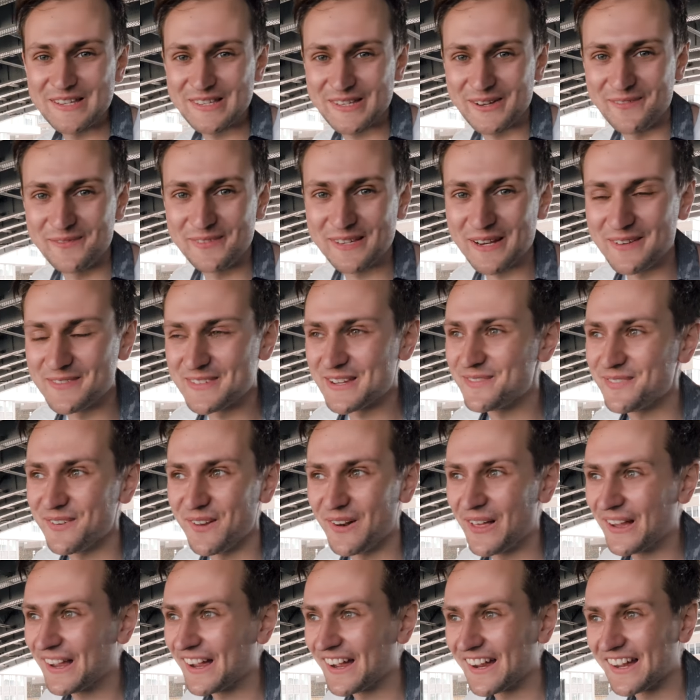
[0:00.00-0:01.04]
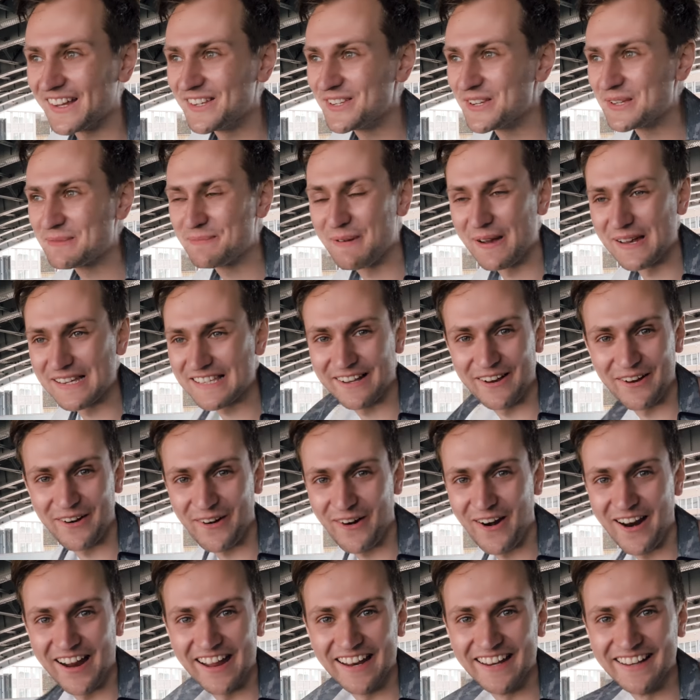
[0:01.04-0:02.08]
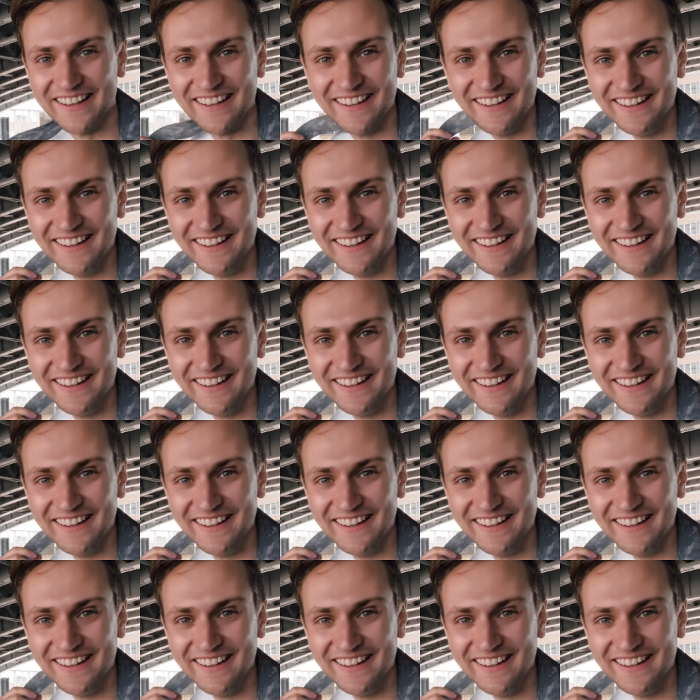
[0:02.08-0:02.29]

Sometimes I feel like I could just burst out crying.